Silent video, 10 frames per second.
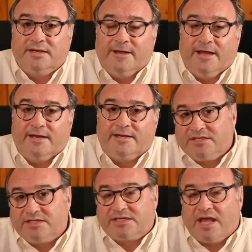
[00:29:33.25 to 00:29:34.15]
and
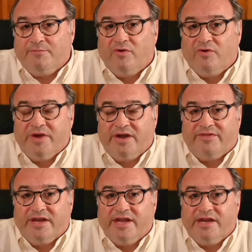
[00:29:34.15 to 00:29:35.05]
slight movement
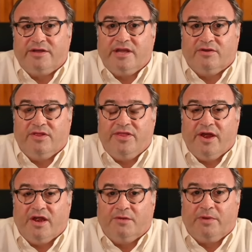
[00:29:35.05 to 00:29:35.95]
of the needle here and
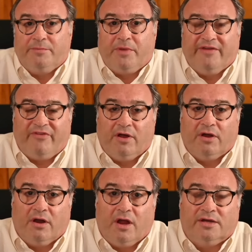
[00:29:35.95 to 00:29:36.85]
there, but by far
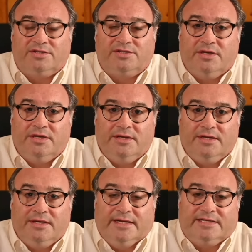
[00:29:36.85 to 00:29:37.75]
and large,
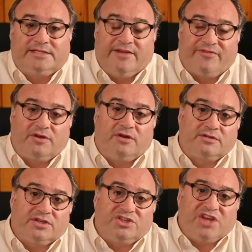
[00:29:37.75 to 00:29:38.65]
it's
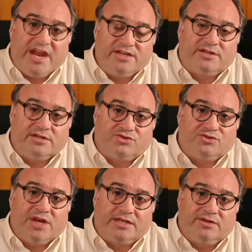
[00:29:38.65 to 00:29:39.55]
difficult to change the
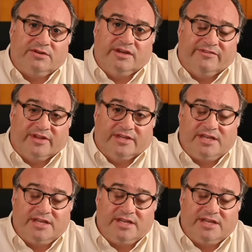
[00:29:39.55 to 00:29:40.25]
trajectory of this.